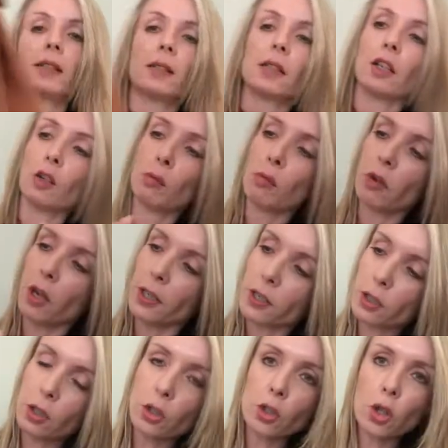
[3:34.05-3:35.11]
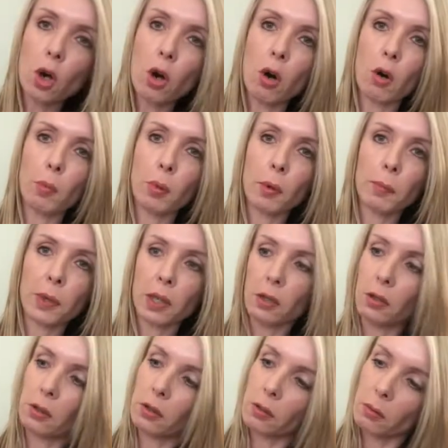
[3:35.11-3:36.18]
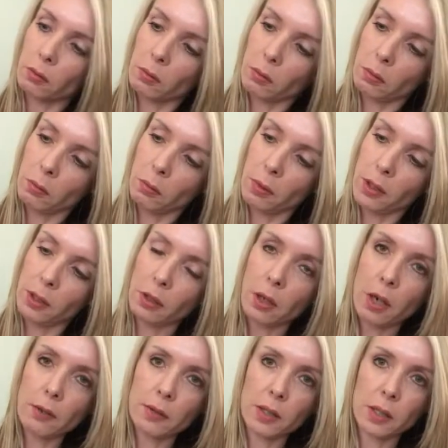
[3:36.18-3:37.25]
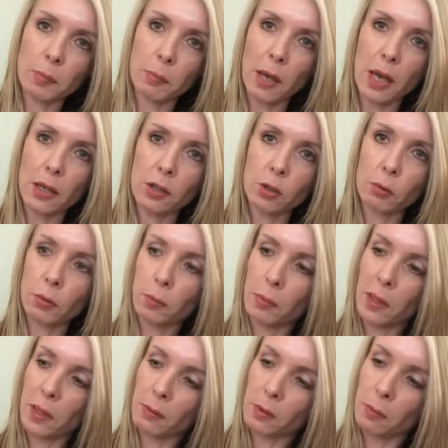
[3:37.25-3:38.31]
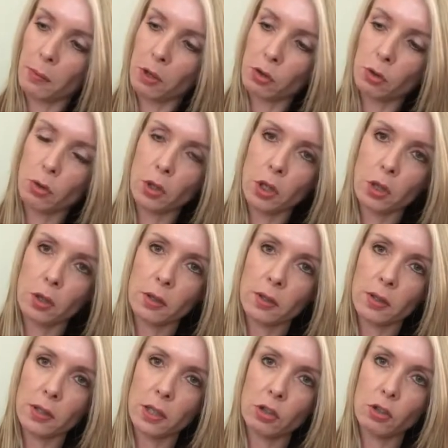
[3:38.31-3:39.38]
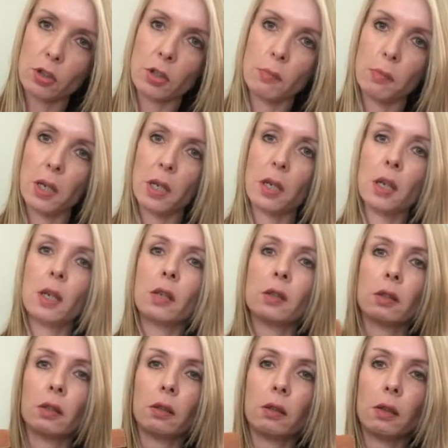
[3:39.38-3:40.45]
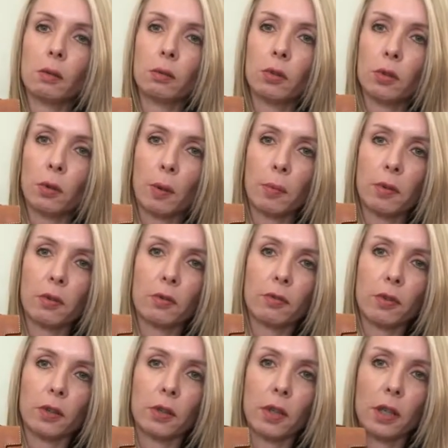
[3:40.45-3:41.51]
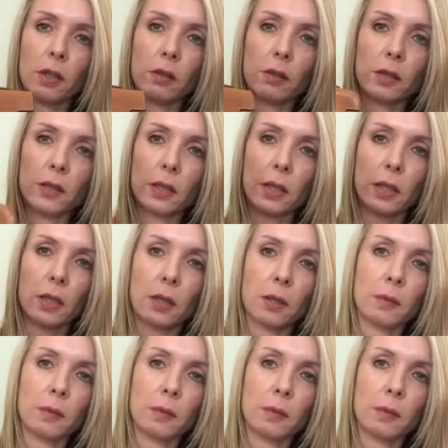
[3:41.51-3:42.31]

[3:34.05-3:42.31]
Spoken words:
It doesn't come right to the top, because when you close these bags you want to be able to make sure that you can cinch them in so that they'll do up at the front there nicely.